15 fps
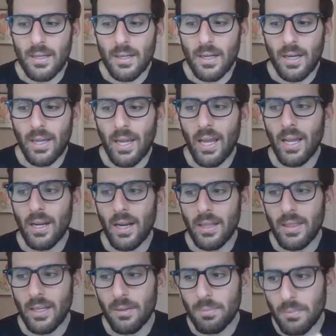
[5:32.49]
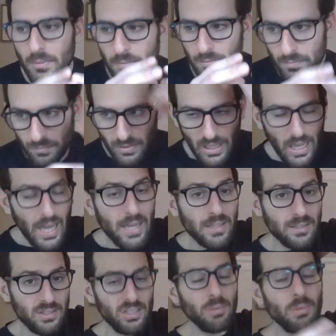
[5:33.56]
again, I think like,
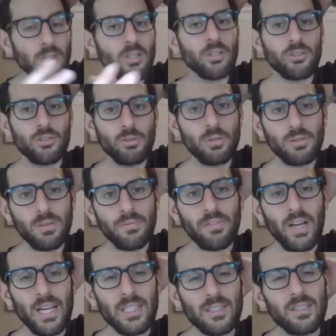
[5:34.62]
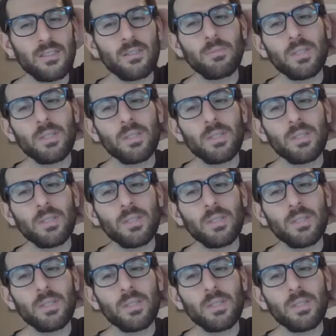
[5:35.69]
similar to the lymphatic system,